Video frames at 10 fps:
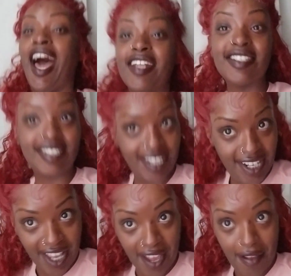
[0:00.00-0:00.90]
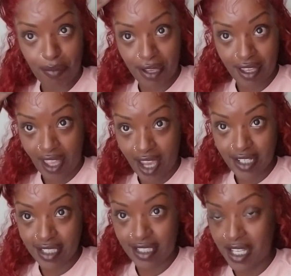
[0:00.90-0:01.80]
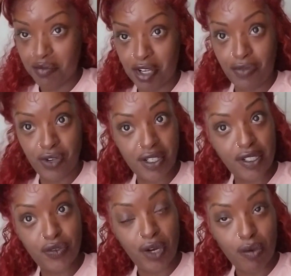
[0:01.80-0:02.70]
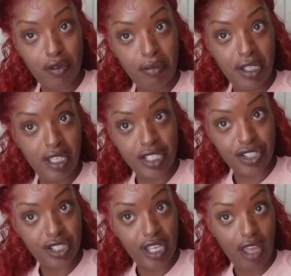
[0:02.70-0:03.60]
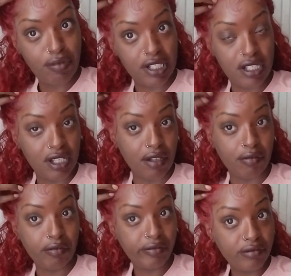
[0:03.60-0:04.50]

I just seen it happen. I just seen motherfuckers fuck with me and shit happen to them.